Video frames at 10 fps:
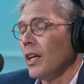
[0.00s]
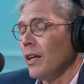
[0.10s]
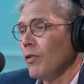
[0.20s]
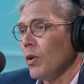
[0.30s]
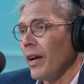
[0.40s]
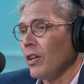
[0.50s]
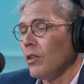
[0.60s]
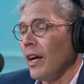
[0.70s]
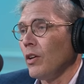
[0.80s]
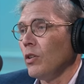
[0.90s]
even though I could
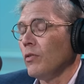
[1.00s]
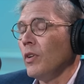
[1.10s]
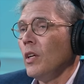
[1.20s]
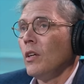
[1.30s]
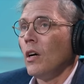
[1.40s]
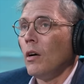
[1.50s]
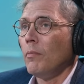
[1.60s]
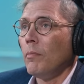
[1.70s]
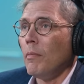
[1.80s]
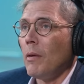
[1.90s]
I could have
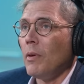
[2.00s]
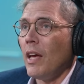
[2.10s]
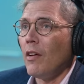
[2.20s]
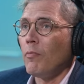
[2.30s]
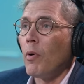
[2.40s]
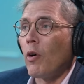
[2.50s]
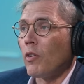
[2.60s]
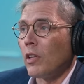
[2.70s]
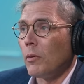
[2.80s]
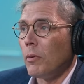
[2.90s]
um, maybe have borrowed
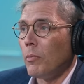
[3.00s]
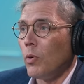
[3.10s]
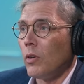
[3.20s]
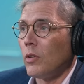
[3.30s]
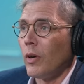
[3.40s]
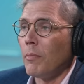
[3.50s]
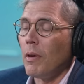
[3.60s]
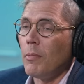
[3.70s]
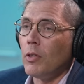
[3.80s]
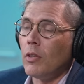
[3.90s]
a little bit more, or I
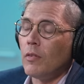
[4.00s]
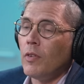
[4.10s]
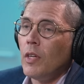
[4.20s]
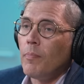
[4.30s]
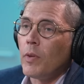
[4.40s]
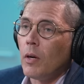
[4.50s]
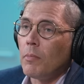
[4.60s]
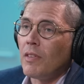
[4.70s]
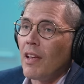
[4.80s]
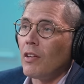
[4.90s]
maybe could have um,
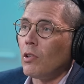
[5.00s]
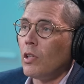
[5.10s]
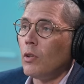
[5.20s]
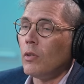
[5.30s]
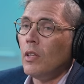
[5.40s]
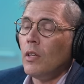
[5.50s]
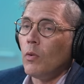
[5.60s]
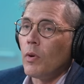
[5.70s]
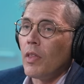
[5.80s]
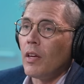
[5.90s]
taken a loan
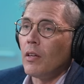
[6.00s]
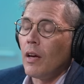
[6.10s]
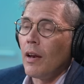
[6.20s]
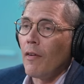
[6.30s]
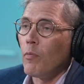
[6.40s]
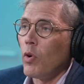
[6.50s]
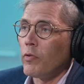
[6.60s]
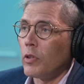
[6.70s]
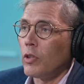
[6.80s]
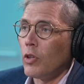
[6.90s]
with a and have more of a
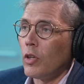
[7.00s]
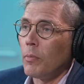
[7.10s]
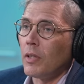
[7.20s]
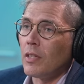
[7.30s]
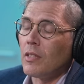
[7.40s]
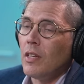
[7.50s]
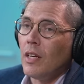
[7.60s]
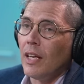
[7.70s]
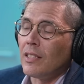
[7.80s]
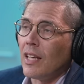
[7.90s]
return, but this
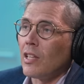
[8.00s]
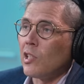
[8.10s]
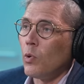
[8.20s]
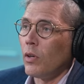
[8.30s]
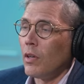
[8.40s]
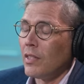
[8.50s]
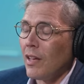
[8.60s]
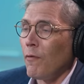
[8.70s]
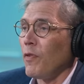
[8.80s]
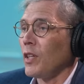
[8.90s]
it's not as long, it's
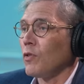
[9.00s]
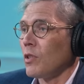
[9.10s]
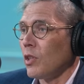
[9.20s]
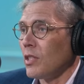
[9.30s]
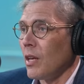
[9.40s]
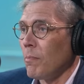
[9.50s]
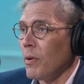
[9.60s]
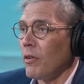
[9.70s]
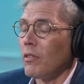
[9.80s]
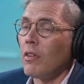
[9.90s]
not fixed for the same
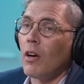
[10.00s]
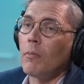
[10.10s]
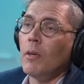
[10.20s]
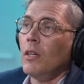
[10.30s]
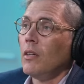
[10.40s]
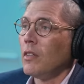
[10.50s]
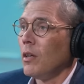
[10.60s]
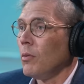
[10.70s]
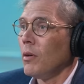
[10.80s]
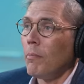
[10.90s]
period of time. You
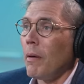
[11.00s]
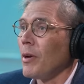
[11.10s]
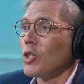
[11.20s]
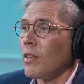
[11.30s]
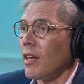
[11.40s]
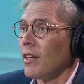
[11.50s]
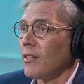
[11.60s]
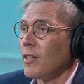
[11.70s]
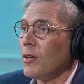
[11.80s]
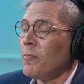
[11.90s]
know, maybe I should take it.
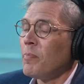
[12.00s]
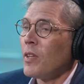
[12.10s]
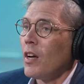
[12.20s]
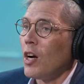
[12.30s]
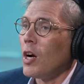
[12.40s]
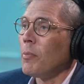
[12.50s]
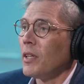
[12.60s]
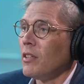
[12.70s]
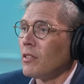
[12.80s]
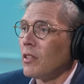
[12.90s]
You know, a couple
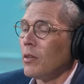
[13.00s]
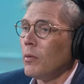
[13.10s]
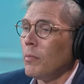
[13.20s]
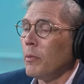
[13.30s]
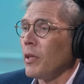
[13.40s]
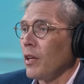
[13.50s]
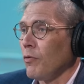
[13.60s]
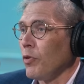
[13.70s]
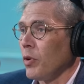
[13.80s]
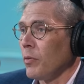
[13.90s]
of years ago, people taking
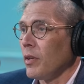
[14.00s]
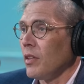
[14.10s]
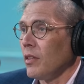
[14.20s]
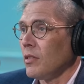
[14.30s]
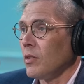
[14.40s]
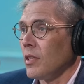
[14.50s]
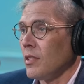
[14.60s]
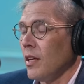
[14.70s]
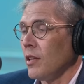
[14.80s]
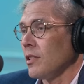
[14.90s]
floating rate deals because they
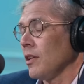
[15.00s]
said